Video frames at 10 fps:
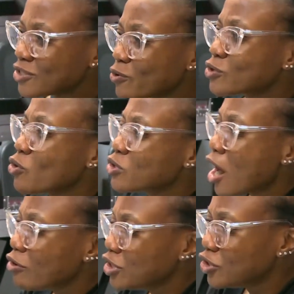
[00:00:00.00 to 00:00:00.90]
So
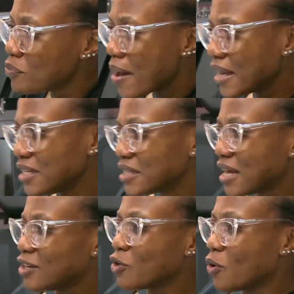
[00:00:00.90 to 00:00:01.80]
how did you manage
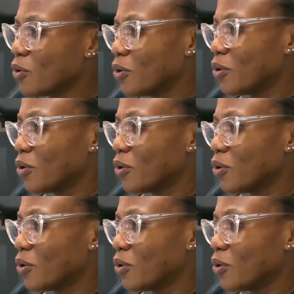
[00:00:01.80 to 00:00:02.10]
that though?